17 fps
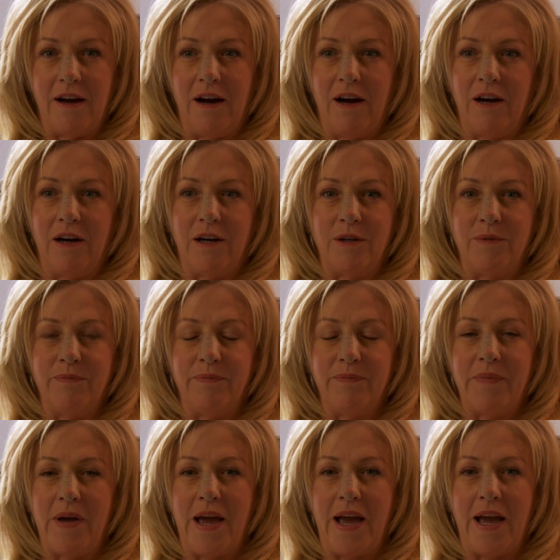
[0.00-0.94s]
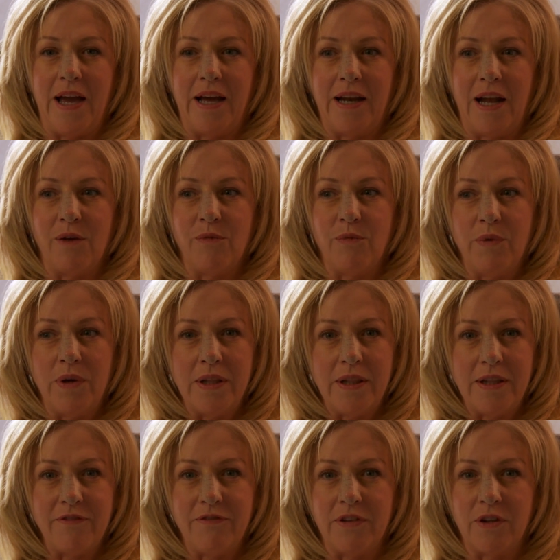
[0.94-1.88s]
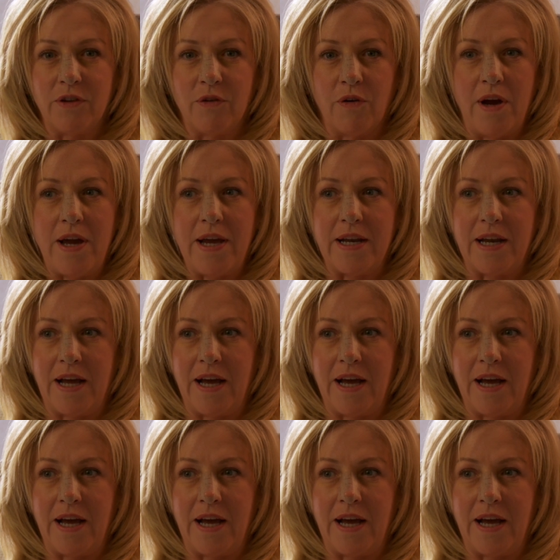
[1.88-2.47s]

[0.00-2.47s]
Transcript: And I really feel great.